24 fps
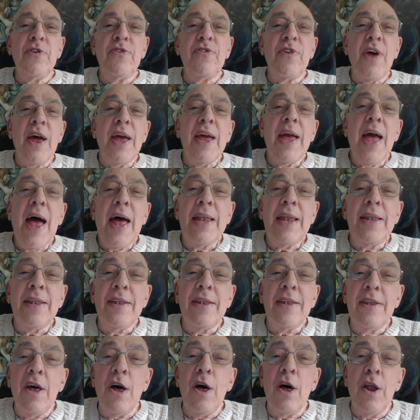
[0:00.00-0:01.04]
since I
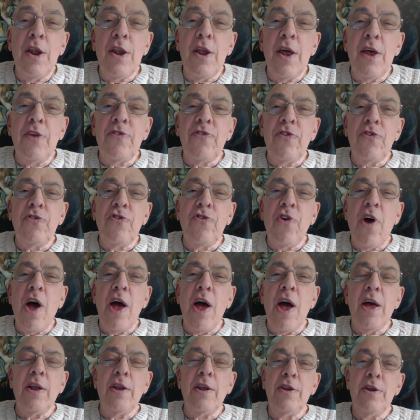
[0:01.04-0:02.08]
got done as a
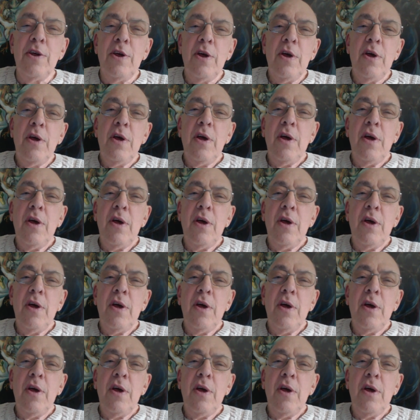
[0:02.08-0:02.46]
child,